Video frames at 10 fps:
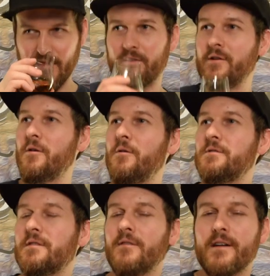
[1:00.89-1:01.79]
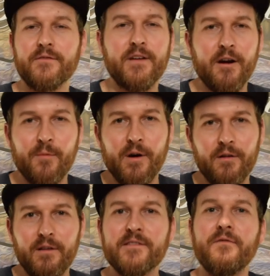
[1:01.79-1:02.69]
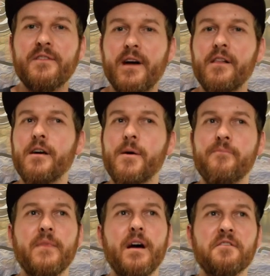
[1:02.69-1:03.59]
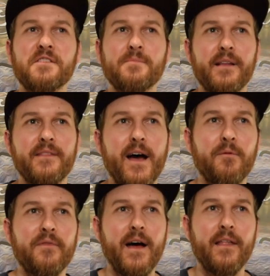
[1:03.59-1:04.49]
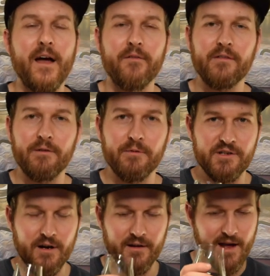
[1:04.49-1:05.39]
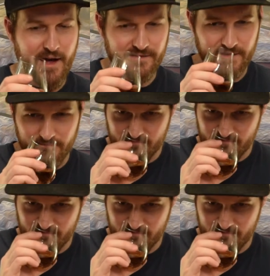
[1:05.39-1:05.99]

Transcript: The nose, lots of caramel, lots of vanilla. Uh, you expect that with that heavily recharred cask.